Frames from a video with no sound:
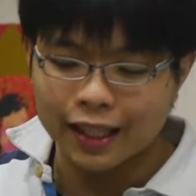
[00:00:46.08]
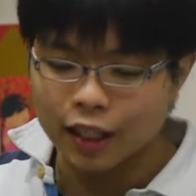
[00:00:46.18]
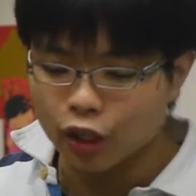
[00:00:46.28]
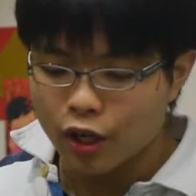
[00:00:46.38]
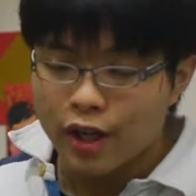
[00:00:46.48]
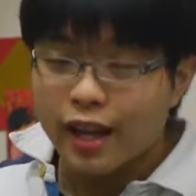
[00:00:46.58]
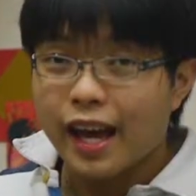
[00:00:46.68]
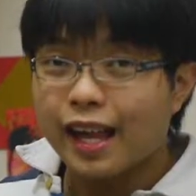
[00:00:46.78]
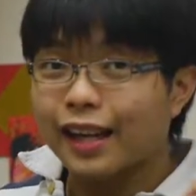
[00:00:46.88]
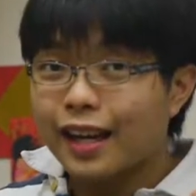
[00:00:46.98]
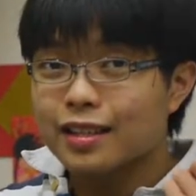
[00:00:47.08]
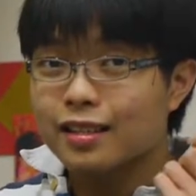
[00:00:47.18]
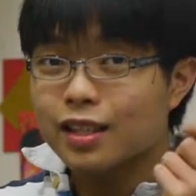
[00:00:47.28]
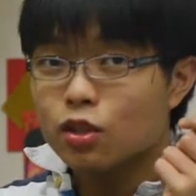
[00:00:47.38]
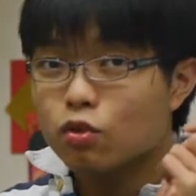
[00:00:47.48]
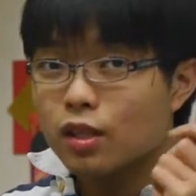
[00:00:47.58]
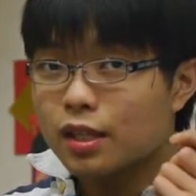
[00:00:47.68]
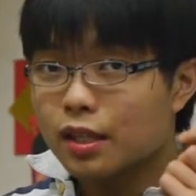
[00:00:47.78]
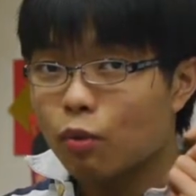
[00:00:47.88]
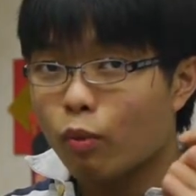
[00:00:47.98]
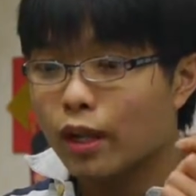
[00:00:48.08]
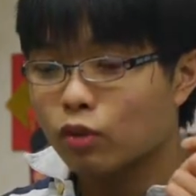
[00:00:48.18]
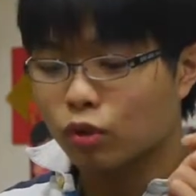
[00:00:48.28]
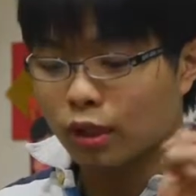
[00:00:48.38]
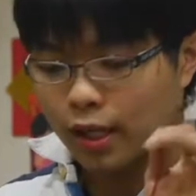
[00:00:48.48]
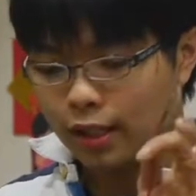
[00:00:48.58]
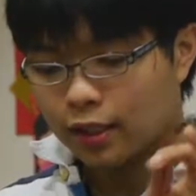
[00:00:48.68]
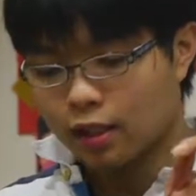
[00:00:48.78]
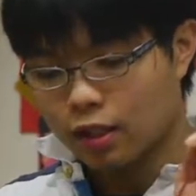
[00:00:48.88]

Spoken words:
later. And lastly, you need a way to connect